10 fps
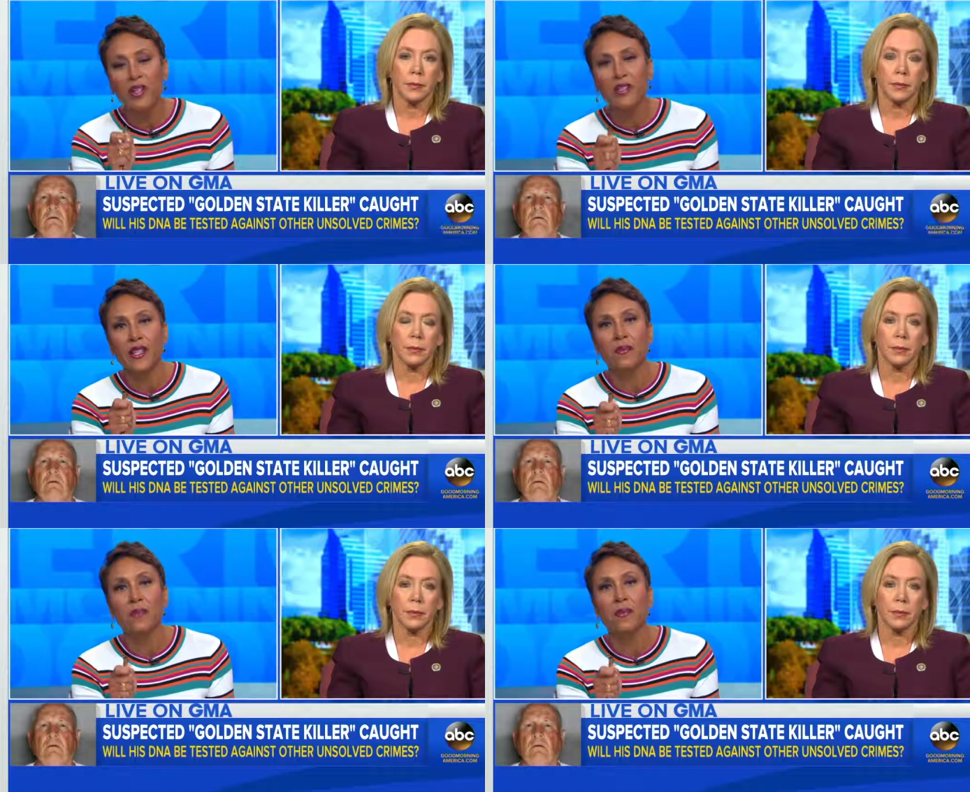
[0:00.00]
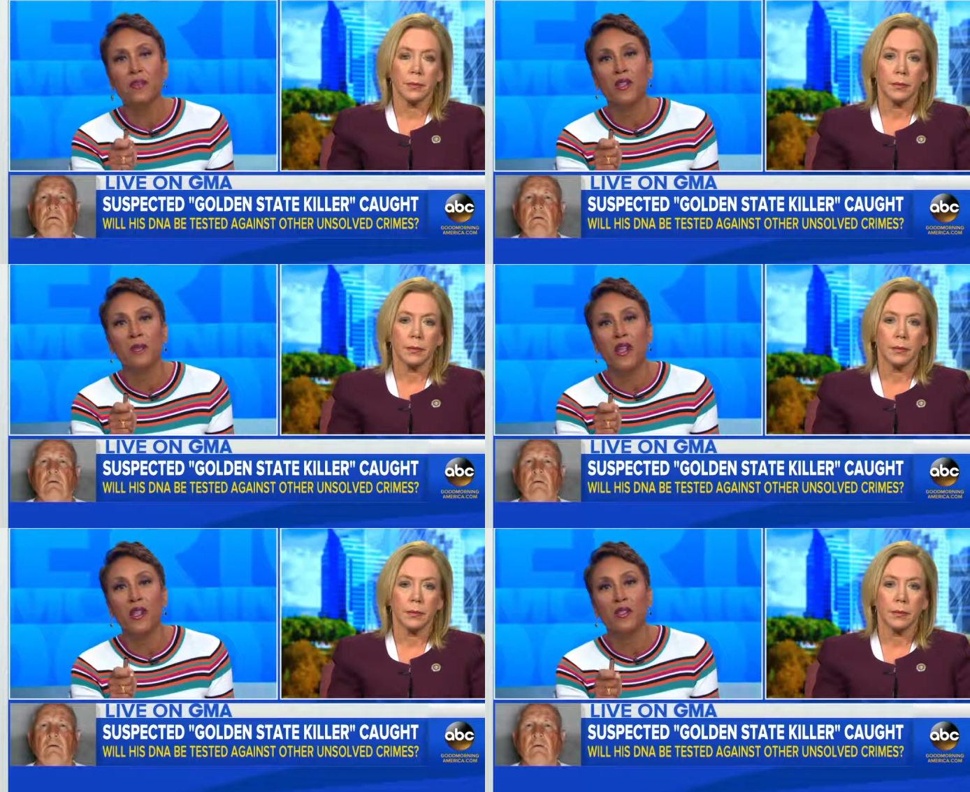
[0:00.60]
Speaker 1: to say to people
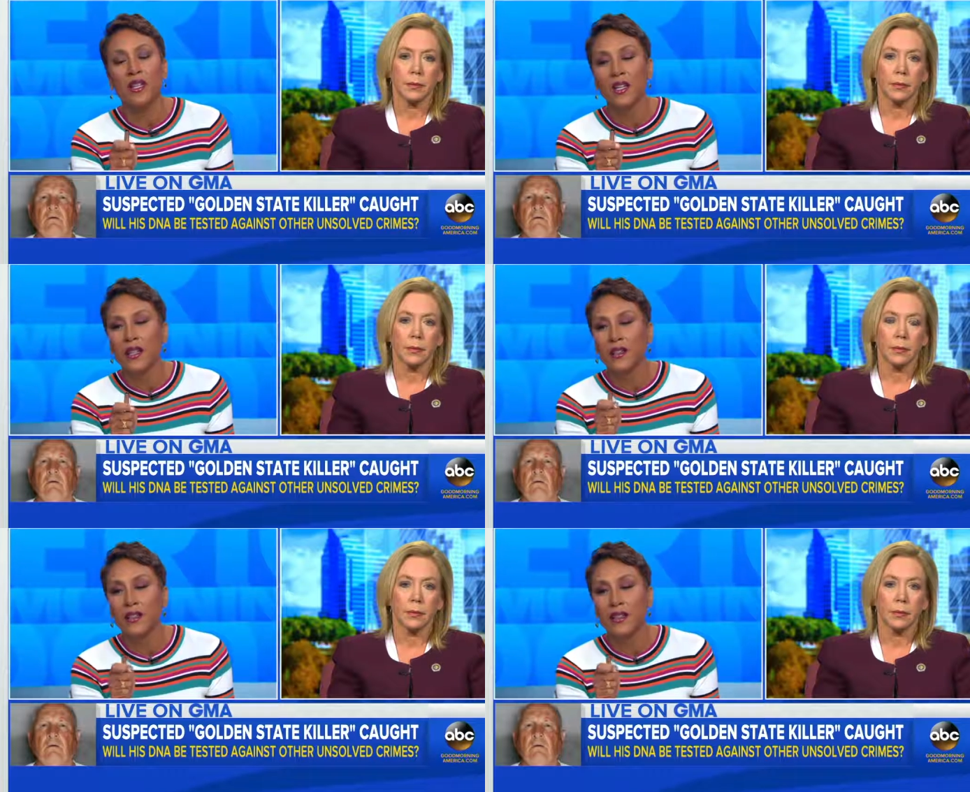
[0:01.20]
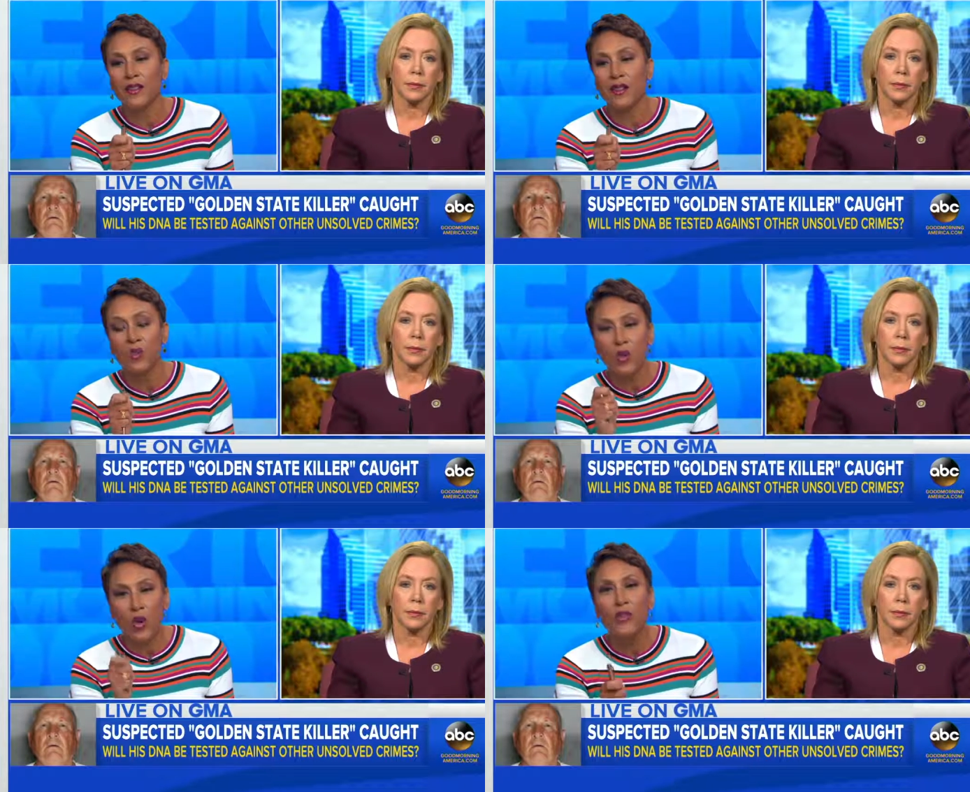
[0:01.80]
about the, the
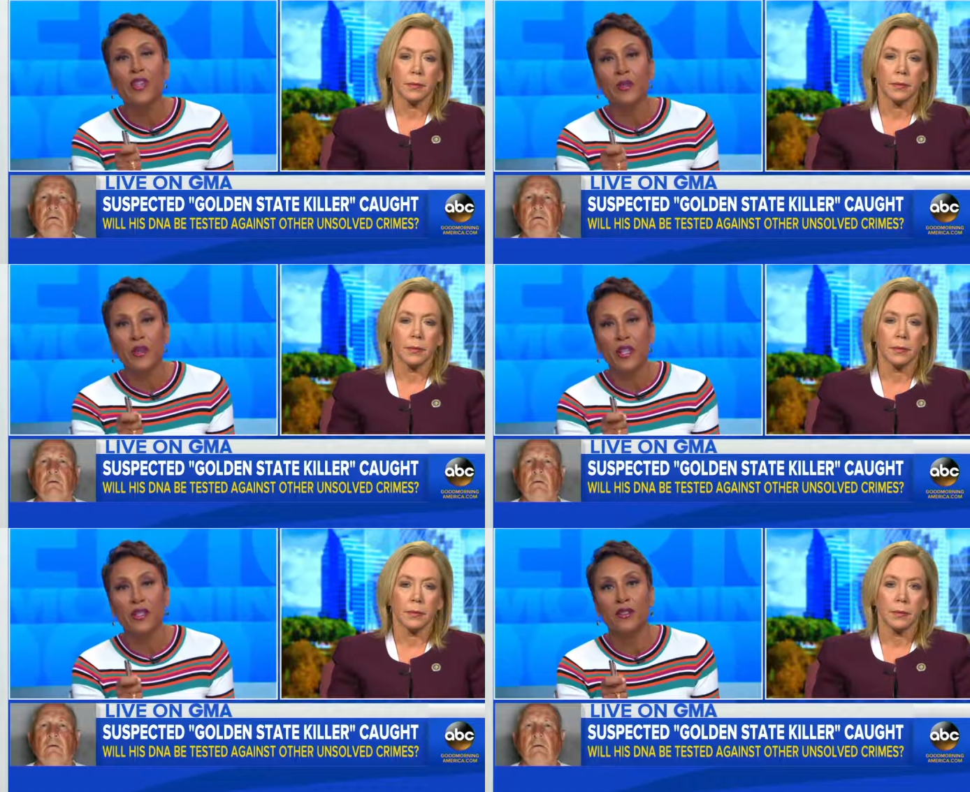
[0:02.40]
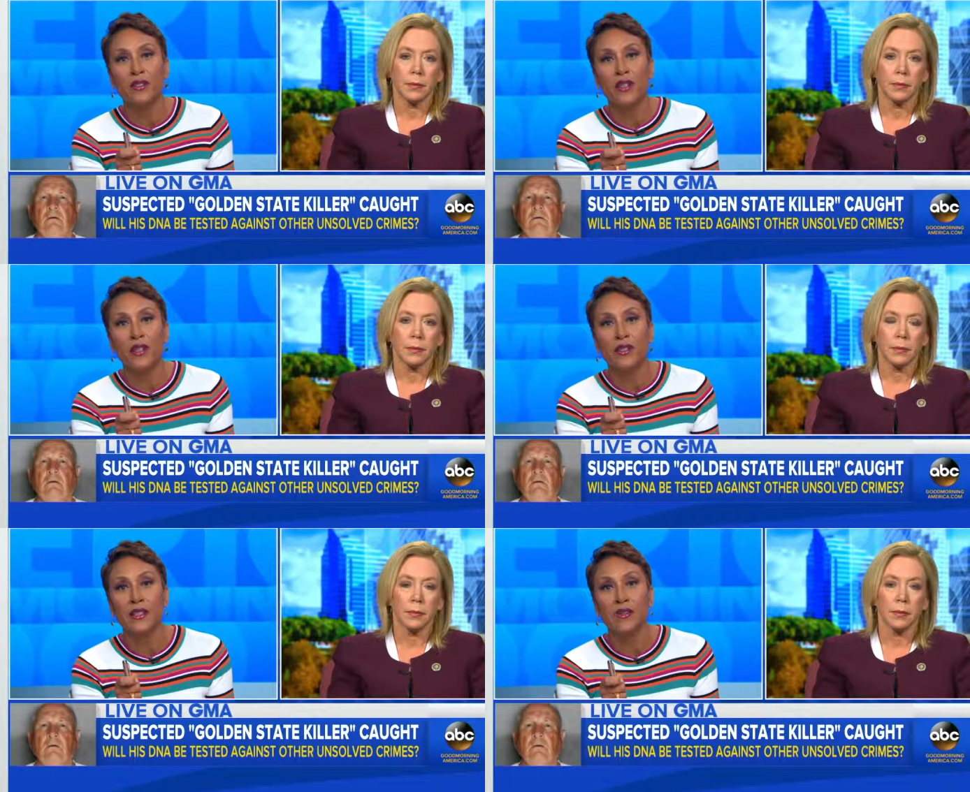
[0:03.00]
work that went into this?